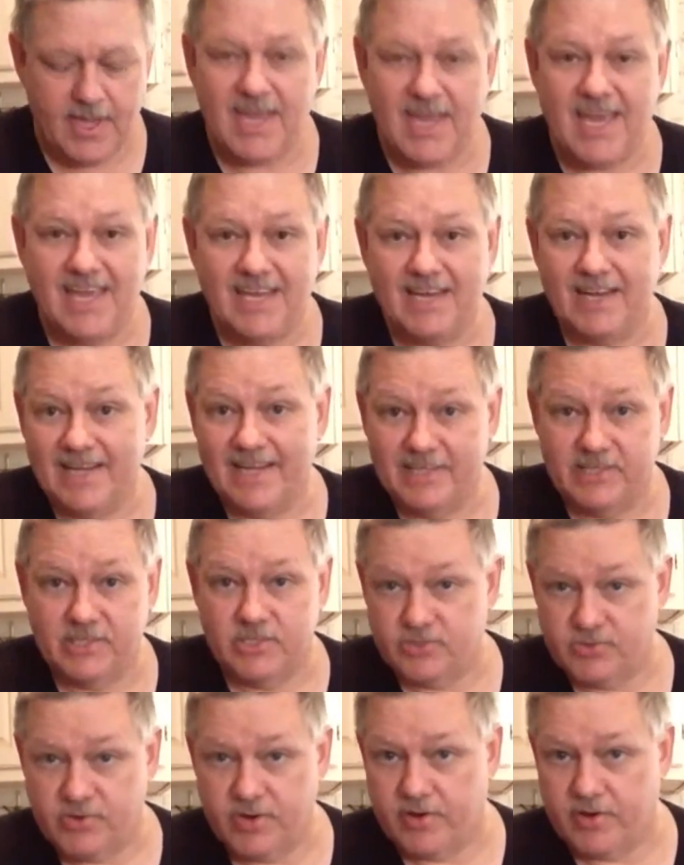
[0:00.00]
inlet the
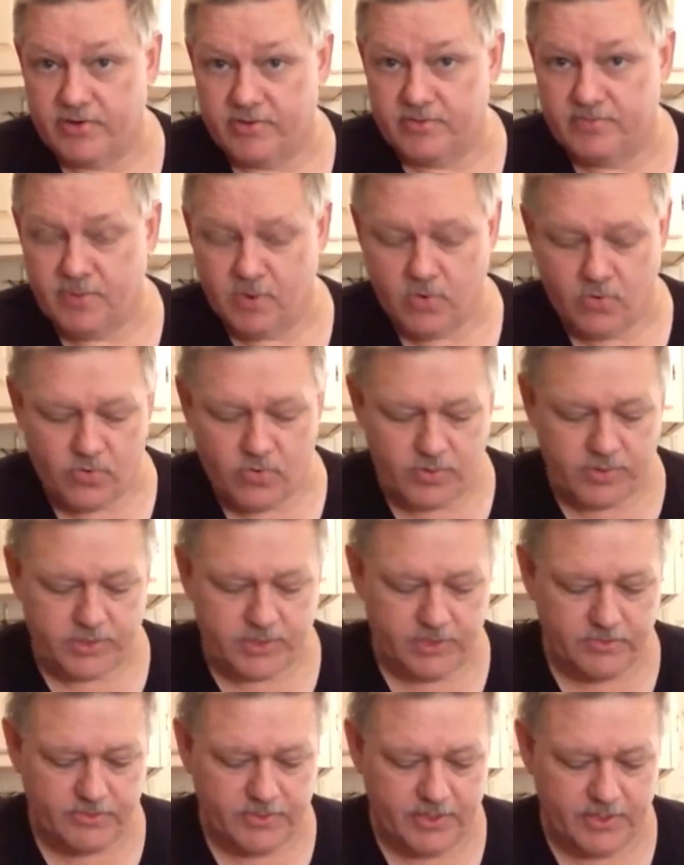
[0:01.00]
triggers more
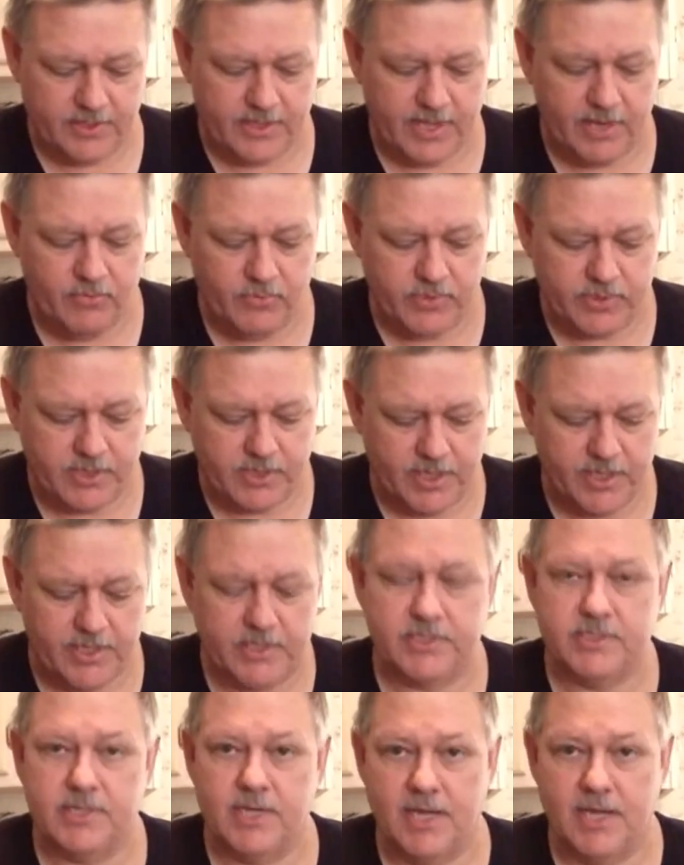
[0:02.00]
so that they would touch,